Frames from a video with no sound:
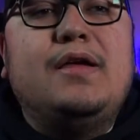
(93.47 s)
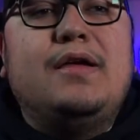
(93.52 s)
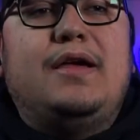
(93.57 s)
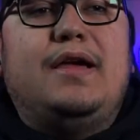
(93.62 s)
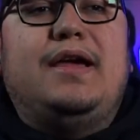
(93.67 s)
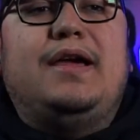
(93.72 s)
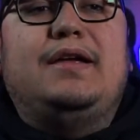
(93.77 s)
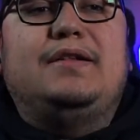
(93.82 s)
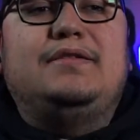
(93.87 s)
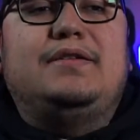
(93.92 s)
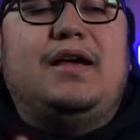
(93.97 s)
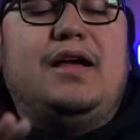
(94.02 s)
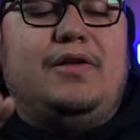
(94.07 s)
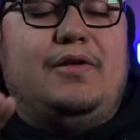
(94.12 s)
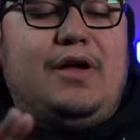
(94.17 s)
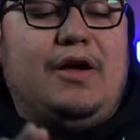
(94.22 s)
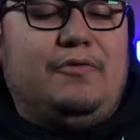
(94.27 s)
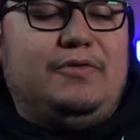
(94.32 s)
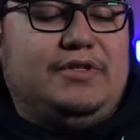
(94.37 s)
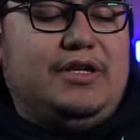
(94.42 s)
and
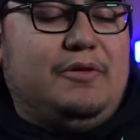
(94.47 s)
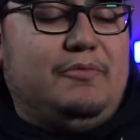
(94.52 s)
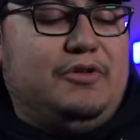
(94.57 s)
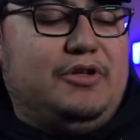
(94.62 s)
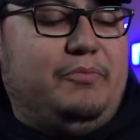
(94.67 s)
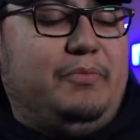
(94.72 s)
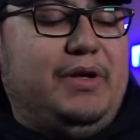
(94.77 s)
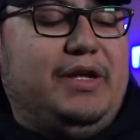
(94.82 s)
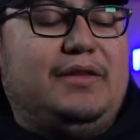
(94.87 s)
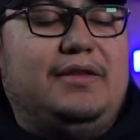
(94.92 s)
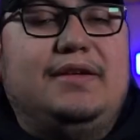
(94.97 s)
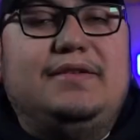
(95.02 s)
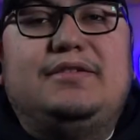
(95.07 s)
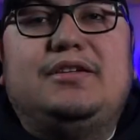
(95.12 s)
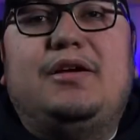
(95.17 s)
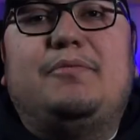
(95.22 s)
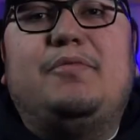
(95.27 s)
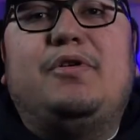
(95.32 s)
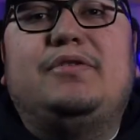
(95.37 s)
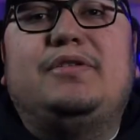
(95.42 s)
I was able to pick these
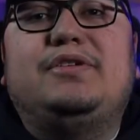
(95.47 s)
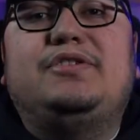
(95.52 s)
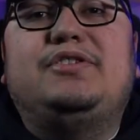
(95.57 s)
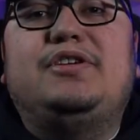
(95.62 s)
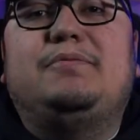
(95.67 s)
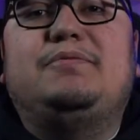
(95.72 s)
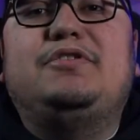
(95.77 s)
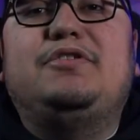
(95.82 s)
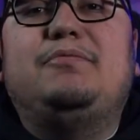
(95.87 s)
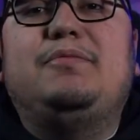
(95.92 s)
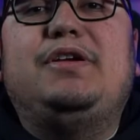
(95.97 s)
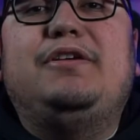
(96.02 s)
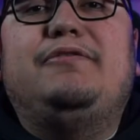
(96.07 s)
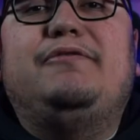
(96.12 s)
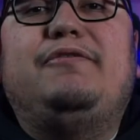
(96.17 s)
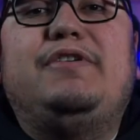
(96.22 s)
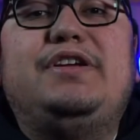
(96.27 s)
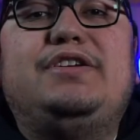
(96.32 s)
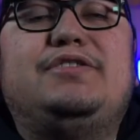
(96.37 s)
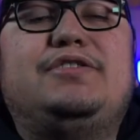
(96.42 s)
up on the ship to me
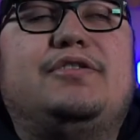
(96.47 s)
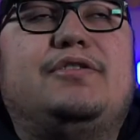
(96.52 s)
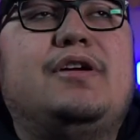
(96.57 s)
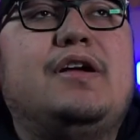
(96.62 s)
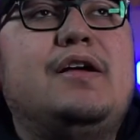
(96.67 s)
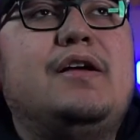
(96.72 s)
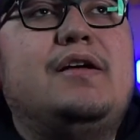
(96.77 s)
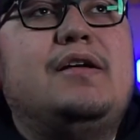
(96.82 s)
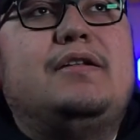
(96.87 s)
feature.